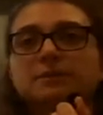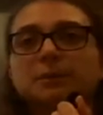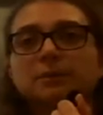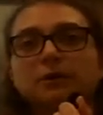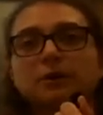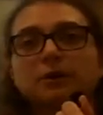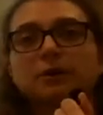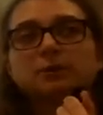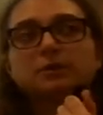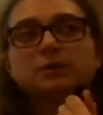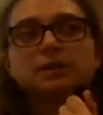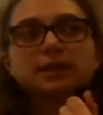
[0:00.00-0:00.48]

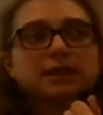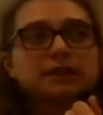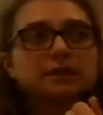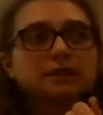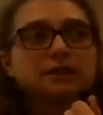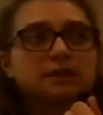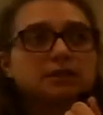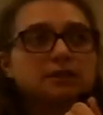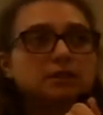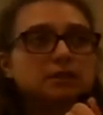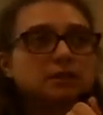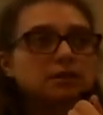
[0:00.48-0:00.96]

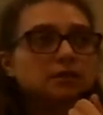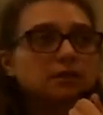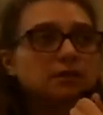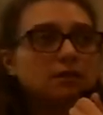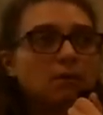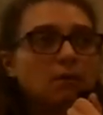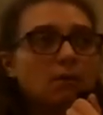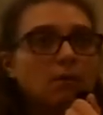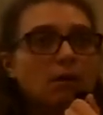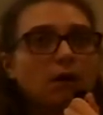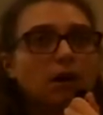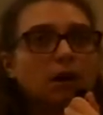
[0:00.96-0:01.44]
proteins
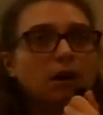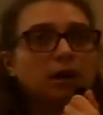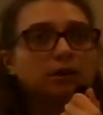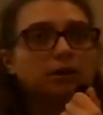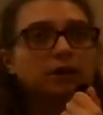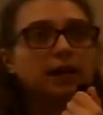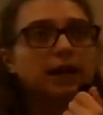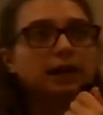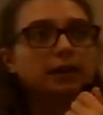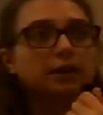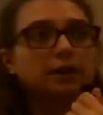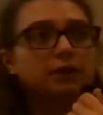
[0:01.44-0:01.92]
are
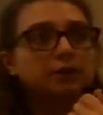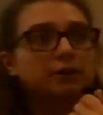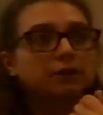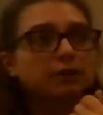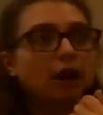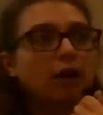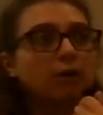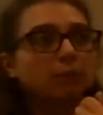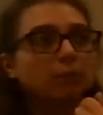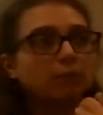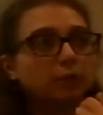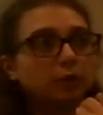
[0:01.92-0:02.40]
like your
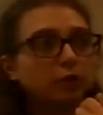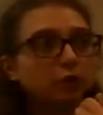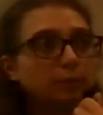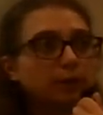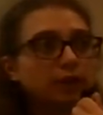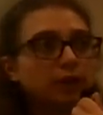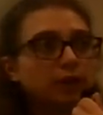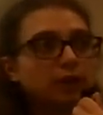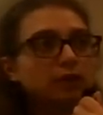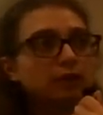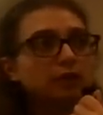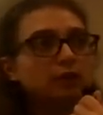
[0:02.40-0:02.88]

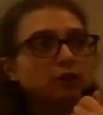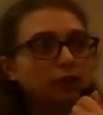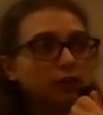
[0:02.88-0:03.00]
albumin,